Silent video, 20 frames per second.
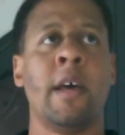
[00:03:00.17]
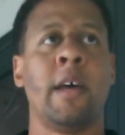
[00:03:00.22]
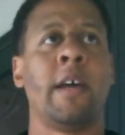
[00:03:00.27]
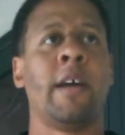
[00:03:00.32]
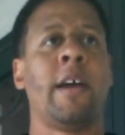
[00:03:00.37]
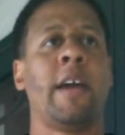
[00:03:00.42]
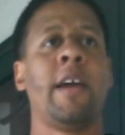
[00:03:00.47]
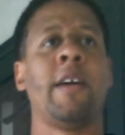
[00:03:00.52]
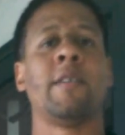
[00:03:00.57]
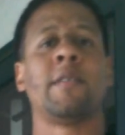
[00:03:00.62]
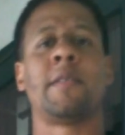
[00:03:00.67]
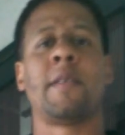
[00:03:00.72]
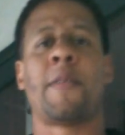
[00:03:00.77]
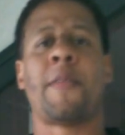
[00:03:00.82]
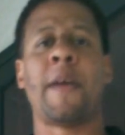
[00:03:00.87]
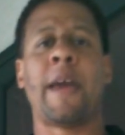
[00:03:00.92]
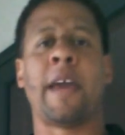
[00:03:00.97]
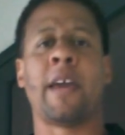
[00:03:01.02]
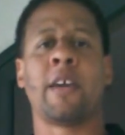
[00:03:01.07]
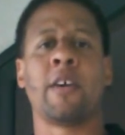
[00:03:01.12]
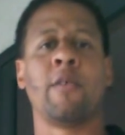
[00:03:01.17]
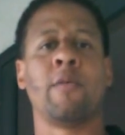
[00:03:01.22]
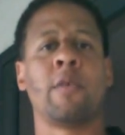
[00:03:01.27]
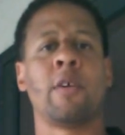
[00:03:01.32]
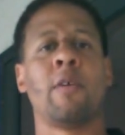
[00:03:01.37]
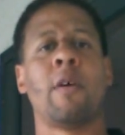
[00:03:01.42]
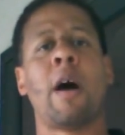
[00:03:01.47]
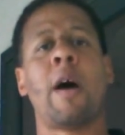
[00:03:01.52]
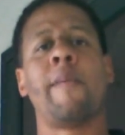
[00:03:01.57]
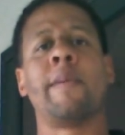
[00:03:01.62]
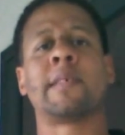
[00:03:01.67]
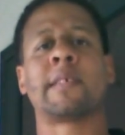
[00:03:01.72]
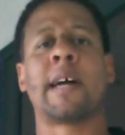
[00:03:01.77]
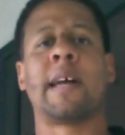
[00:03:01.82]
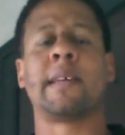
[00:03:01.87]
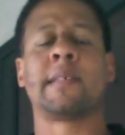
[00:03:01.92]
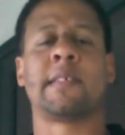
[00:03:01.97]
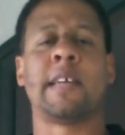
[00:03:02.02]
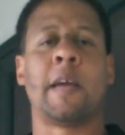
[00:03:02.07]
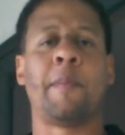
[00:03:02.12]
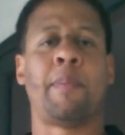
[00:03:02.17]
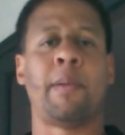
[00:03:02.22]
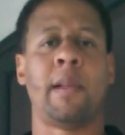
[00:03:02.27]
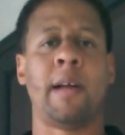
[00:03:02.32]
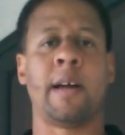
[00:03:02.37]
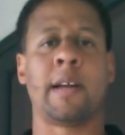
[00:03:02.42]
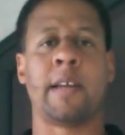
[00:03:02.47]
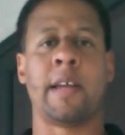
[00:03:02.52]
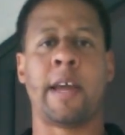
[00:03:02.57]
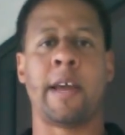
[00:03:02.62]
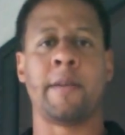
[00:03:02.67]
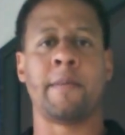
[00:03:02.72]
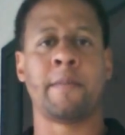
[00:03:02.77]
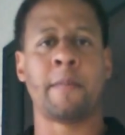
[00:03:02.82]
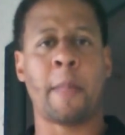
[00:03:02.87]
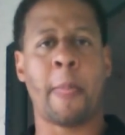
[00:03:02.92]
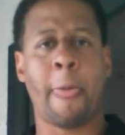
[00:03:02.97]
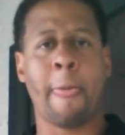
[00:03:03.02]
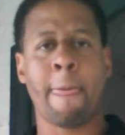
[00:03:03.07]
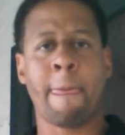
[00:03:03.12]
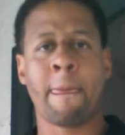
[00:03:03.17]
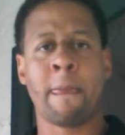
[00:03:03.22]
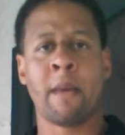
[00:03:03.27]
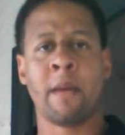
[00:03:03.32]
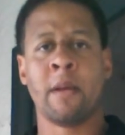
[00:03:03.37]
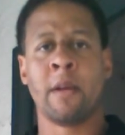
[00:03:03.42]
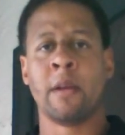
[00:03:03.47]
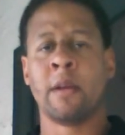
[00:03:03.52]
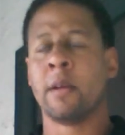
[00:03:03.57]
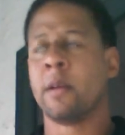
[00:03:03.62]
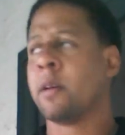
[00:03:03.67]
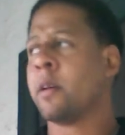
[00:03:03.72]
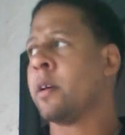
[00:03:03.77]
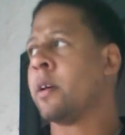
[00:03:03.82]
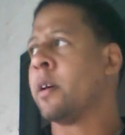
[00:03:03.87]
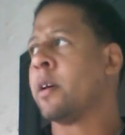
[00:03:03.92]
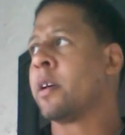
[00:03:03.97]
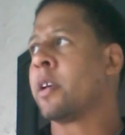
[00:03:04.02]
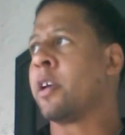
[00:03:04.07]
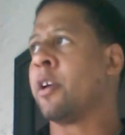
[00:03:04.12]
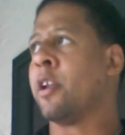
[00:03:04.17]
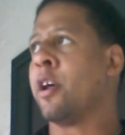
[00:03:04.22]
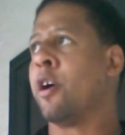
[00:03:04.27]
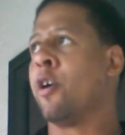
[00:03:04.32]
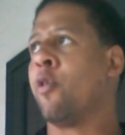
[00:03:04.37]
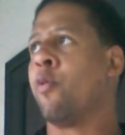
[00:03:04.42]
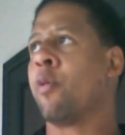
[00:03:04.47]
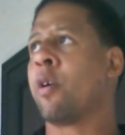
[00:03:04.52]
here's the thing: you always got to stay plugged in. And